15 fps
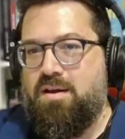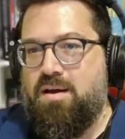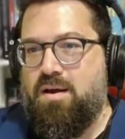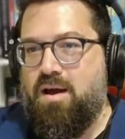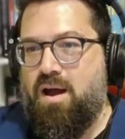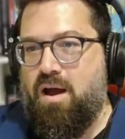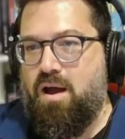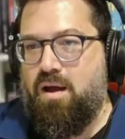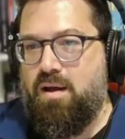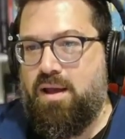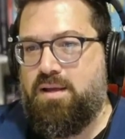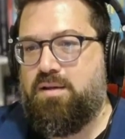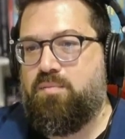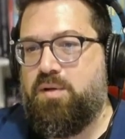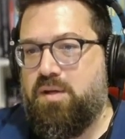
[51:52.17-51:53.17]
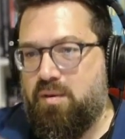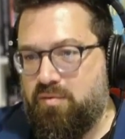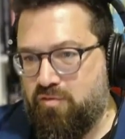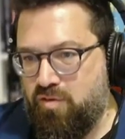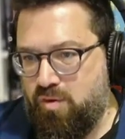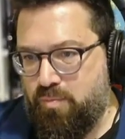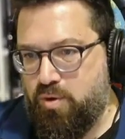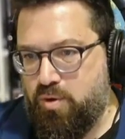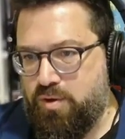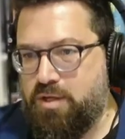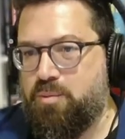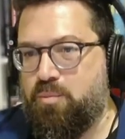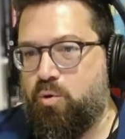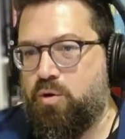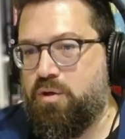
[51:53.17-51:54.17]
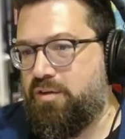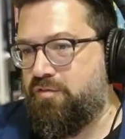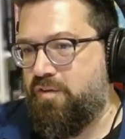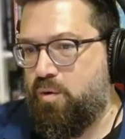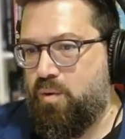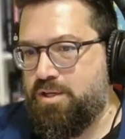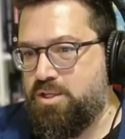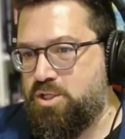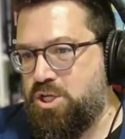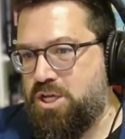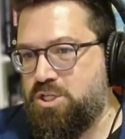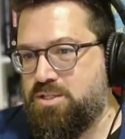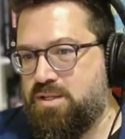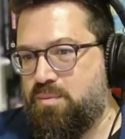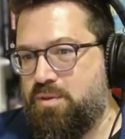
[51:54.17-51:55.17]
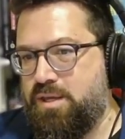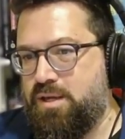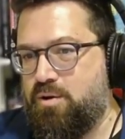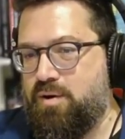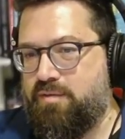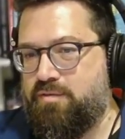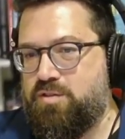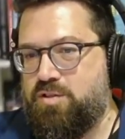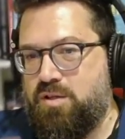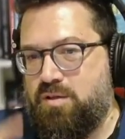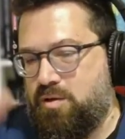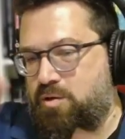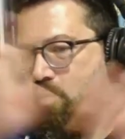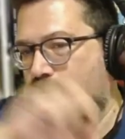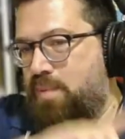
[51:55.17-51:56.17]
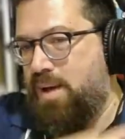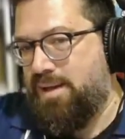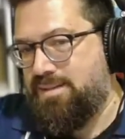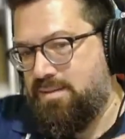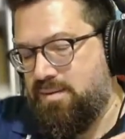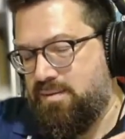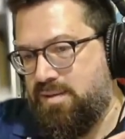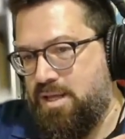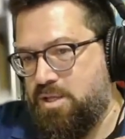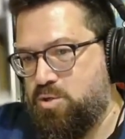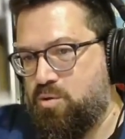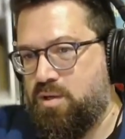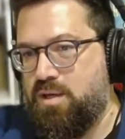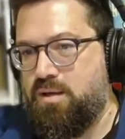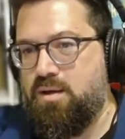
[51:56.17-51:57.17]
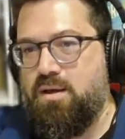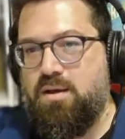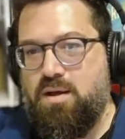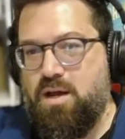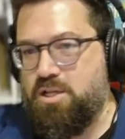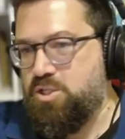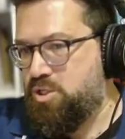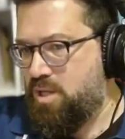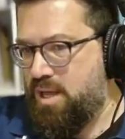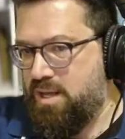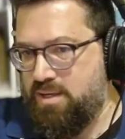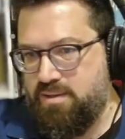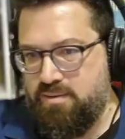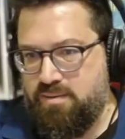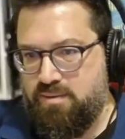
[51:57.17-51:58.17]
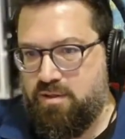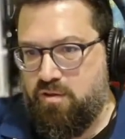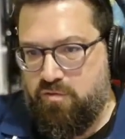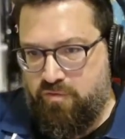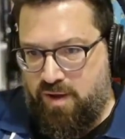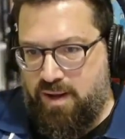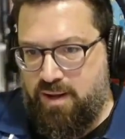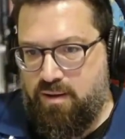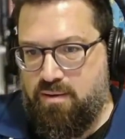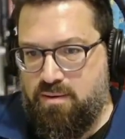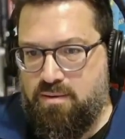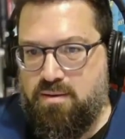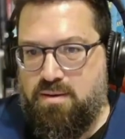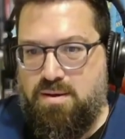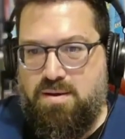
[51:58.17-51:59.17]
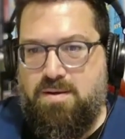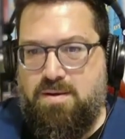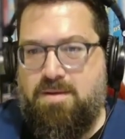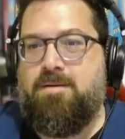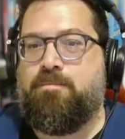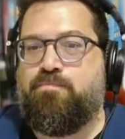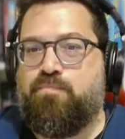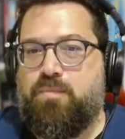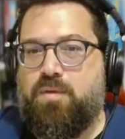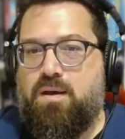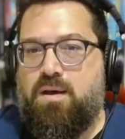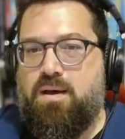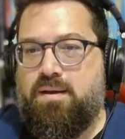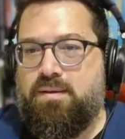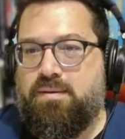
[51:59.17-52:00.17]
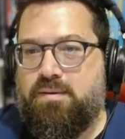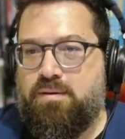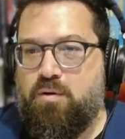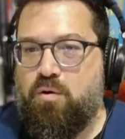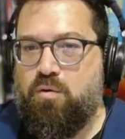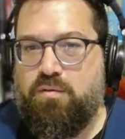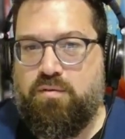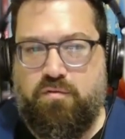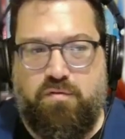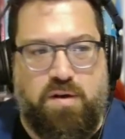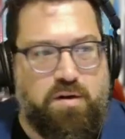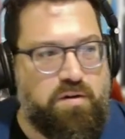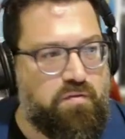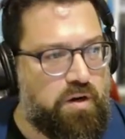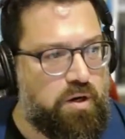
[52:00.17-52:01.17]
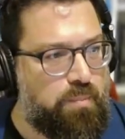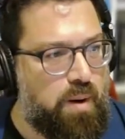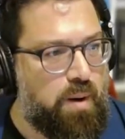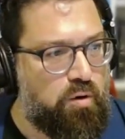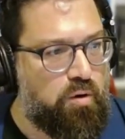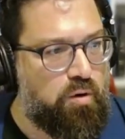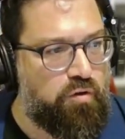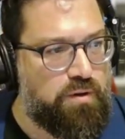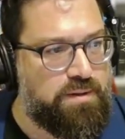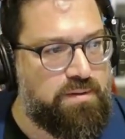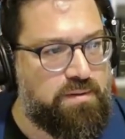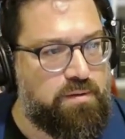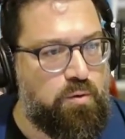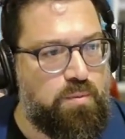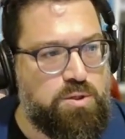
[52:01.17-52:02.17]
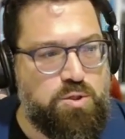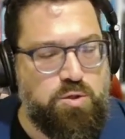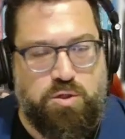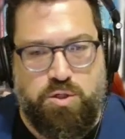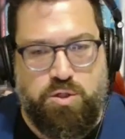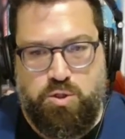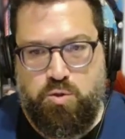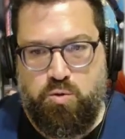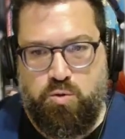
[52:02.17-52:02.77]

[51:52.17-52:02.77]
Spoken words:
and it becomes very predictable. And if I want to change something, I don't have to go back to the scheduling. I just added the skill file. So very, very powerful, and there's so much you can do